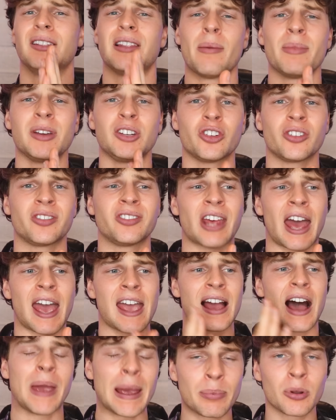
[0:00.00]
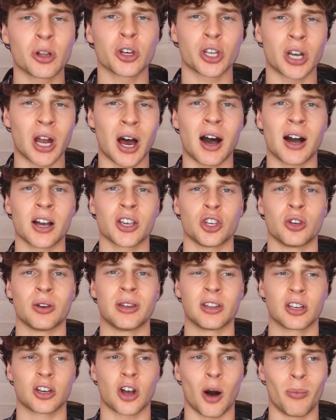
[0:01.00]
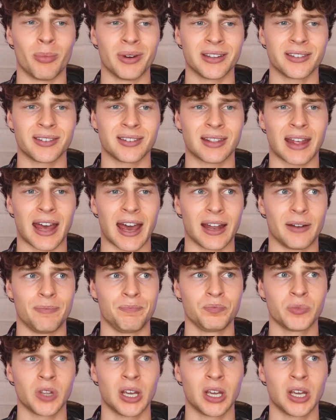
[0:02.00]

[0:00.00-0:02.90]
Let me just say, people are going to argue in the comments that